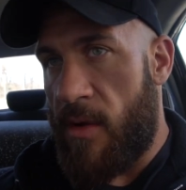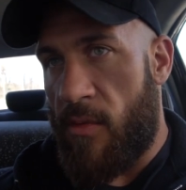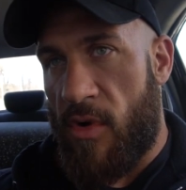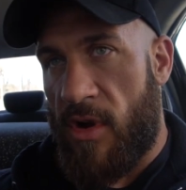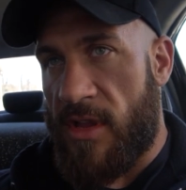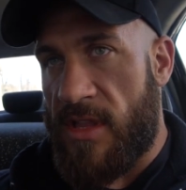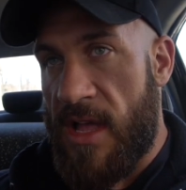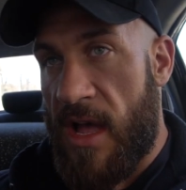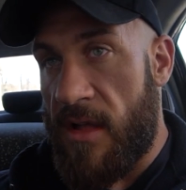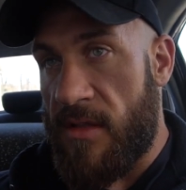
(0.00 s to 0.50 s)

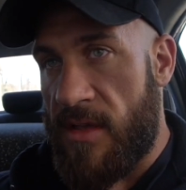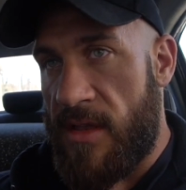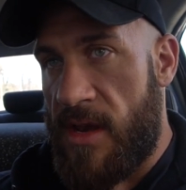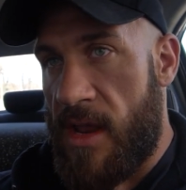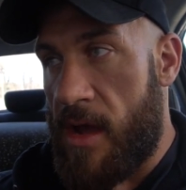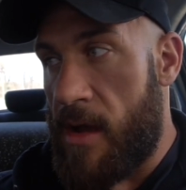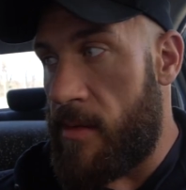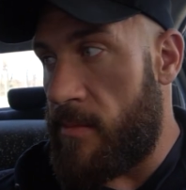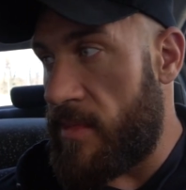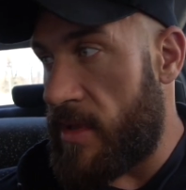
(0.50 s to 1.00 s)
worked out, and
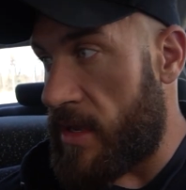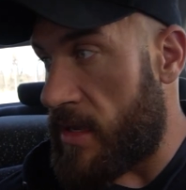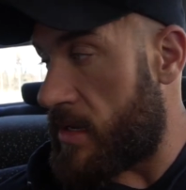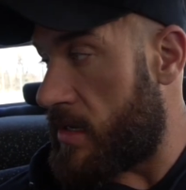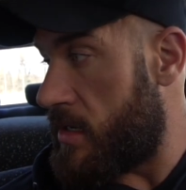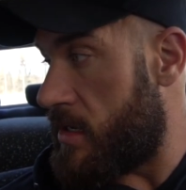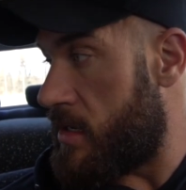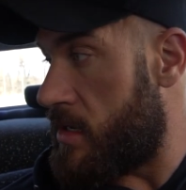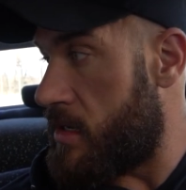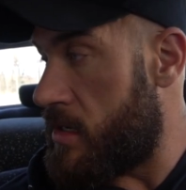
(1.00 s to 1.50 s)
now I'm like